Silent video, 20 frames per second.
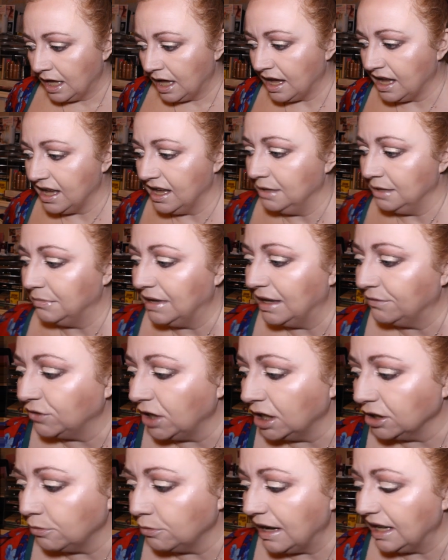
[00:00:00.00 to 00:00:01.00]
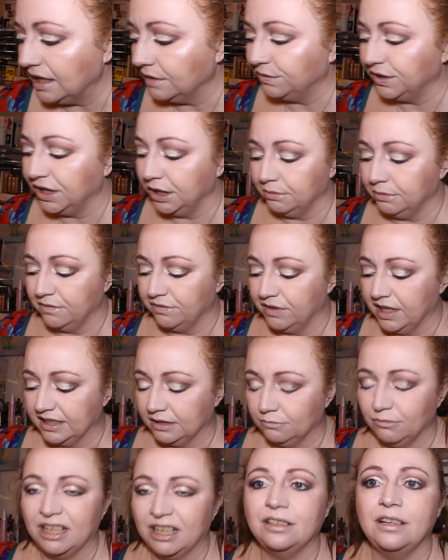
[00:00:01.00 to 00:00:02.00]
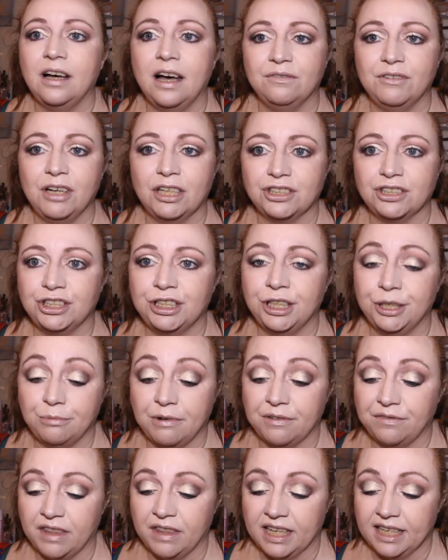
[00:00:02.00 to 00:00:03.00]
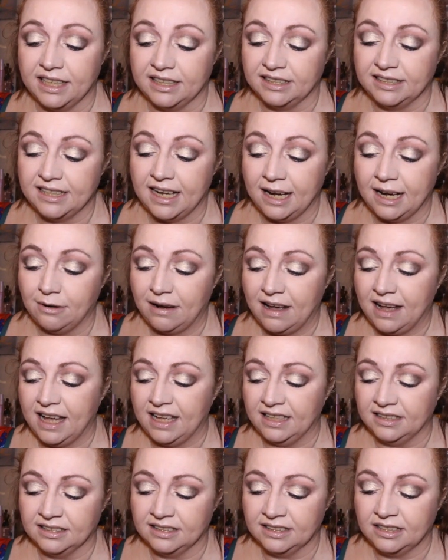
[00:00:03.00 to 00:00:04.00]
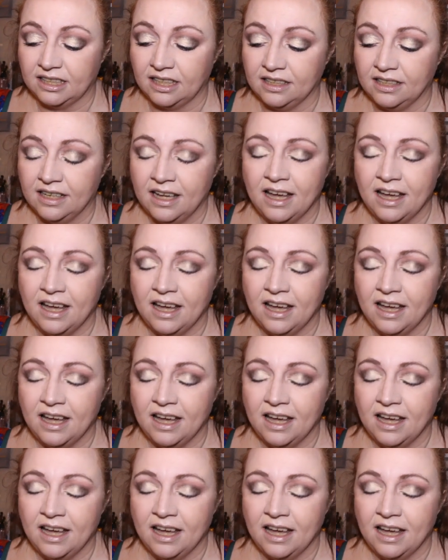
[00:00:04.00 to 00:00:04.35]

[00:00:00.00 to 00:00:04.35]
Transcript: Um, I've got quite a few of these, well, I've got two of these now and